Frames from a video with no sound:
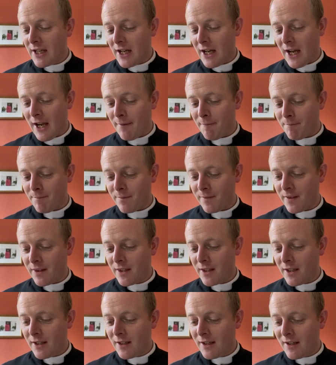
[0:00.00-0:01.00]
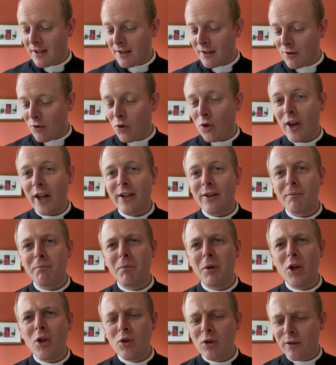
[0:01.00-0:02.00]
all that
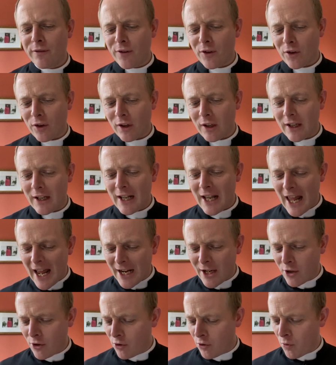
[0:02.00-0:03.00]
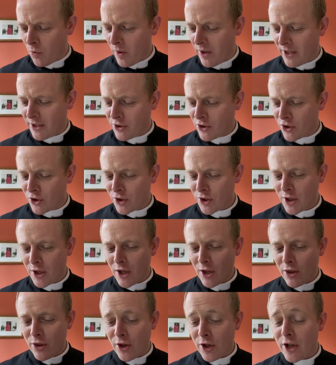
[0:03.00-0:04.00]
beautiful language
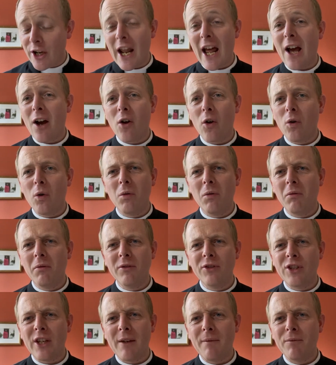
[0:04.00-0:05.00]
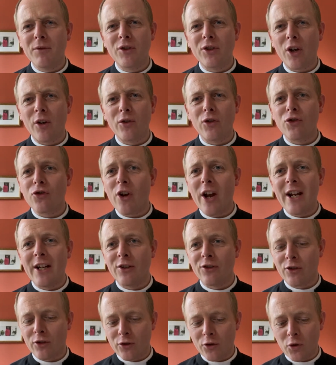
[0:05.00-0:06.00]
that now seems so
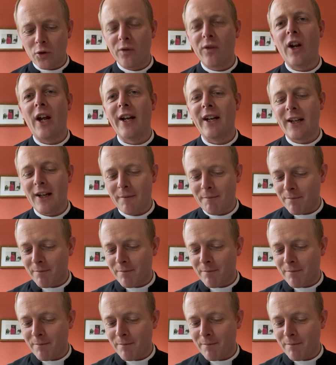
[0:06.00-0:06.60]
strange and sort of like